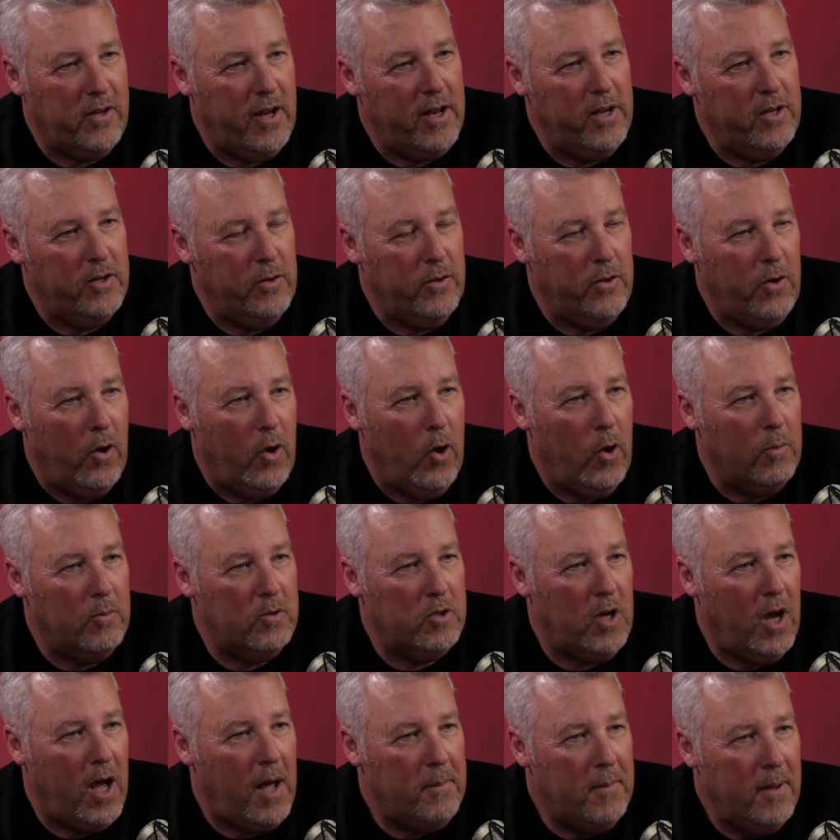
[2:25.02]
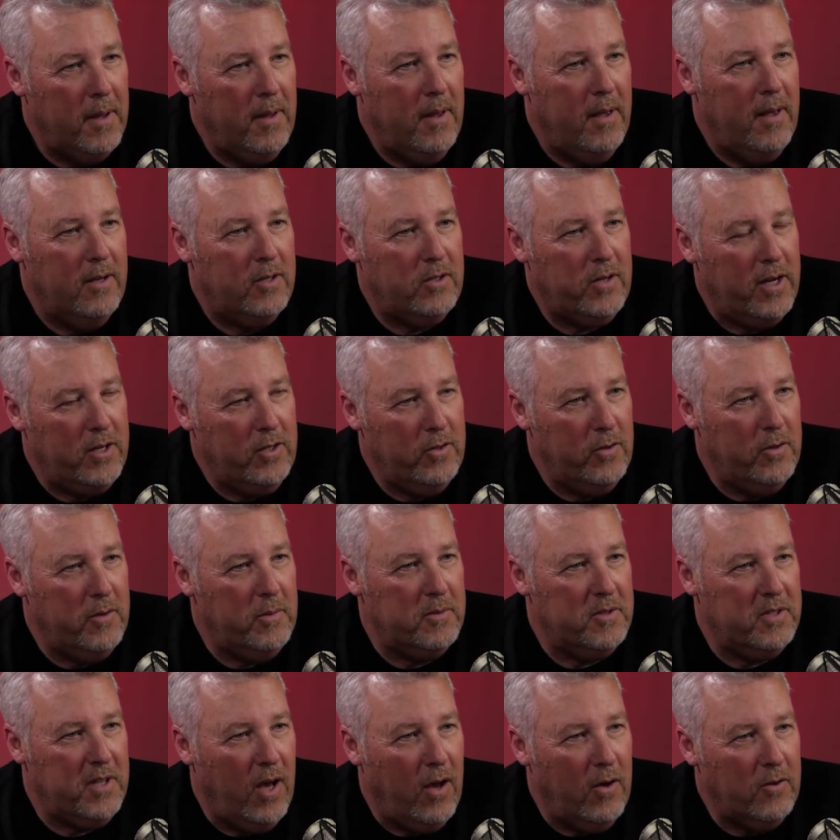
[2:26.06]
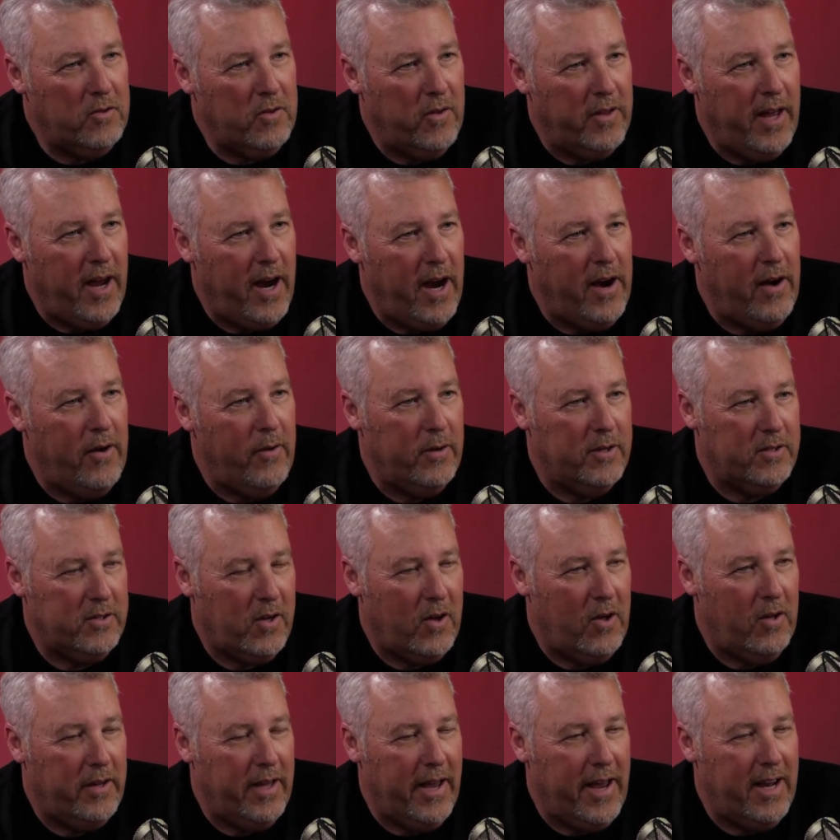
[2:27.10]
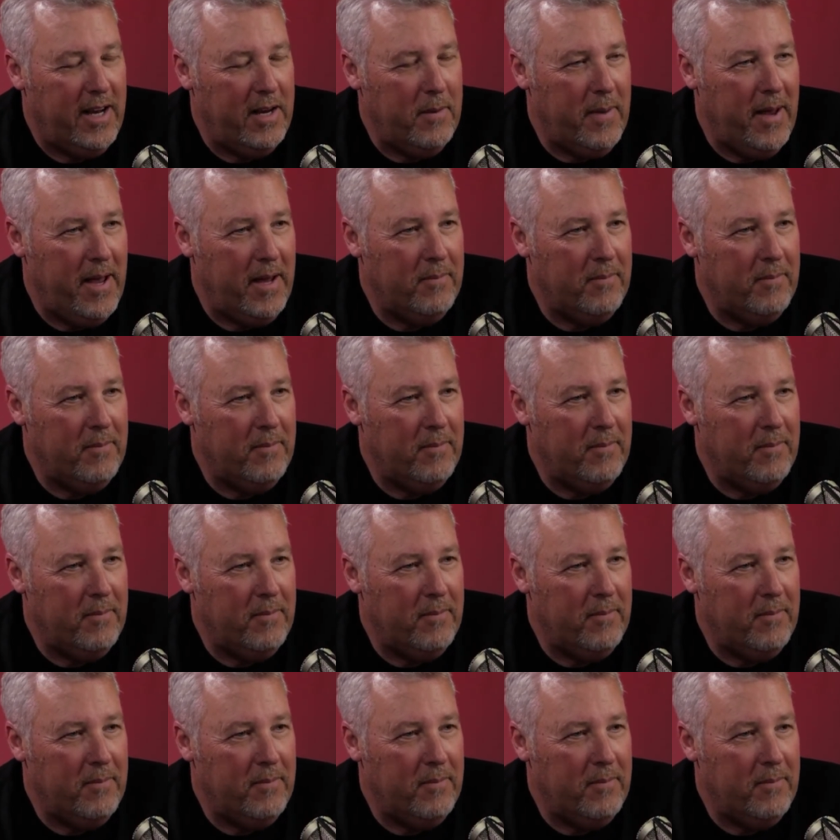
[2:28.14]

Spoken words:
to do it their home job, try to do it themselves, so they hire what's called a handyman.